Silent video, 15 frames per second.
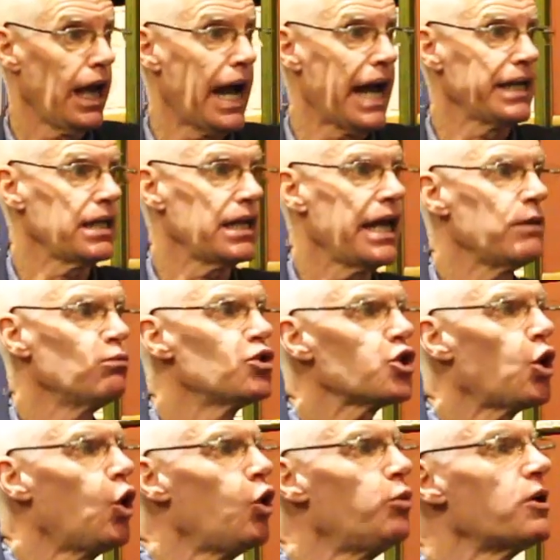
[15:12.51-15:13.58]
And it, it was
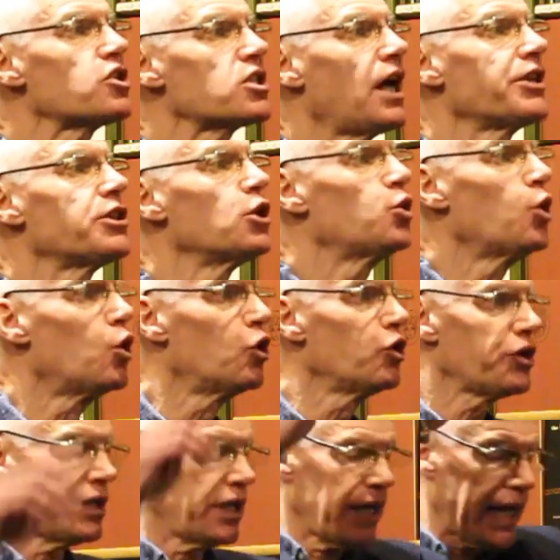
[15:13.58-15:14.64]
almost like the
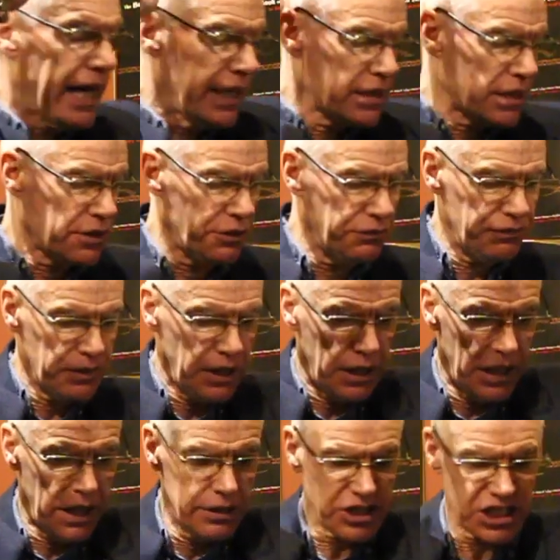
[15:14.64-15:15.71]
Gorgon. It had sort of
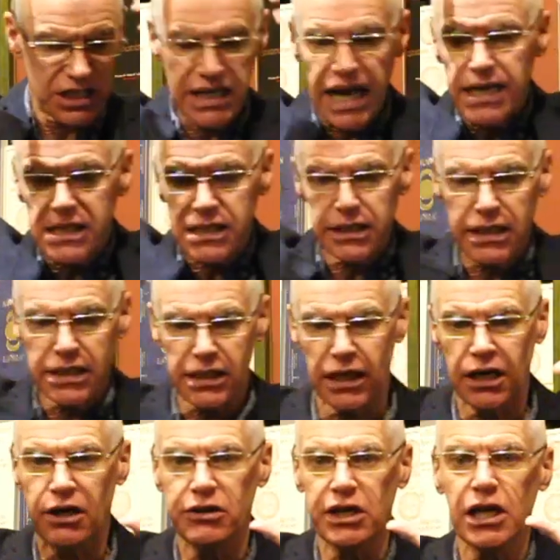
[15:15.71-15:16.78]
uh, snakes in its
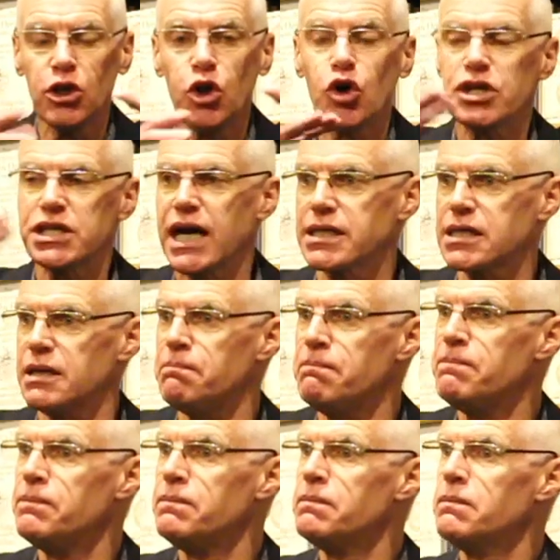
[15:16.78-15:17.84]
hair and it looked at him
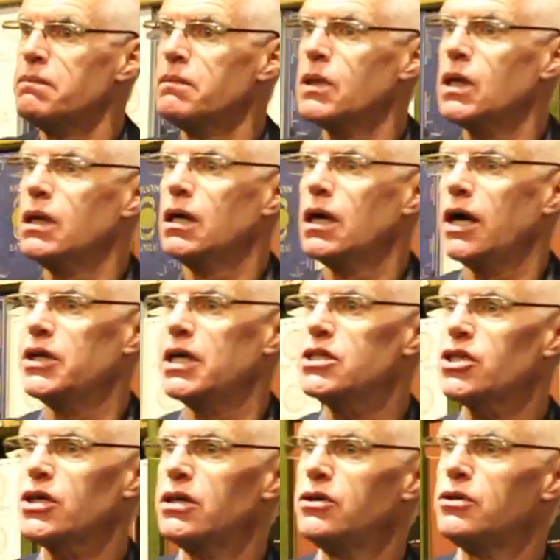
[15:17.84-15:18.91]
and then
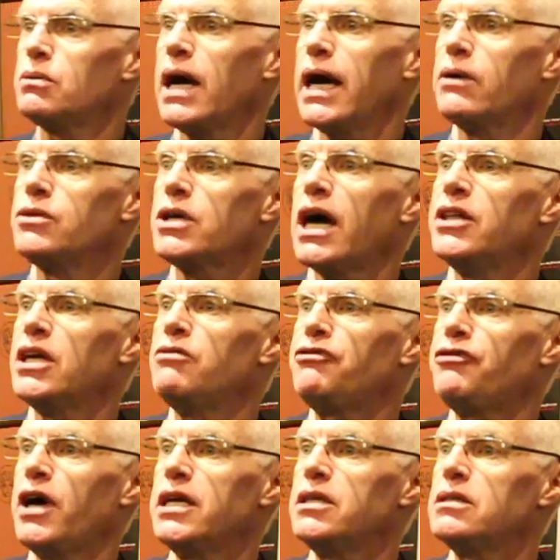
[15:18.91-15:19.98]
turned around and then
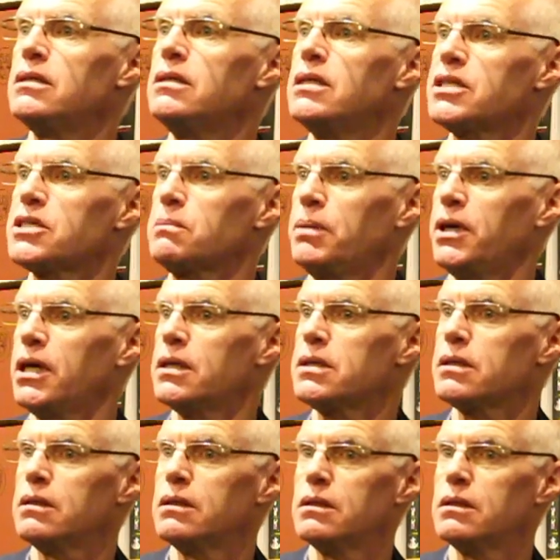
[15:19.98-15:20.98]
faded and disappeared.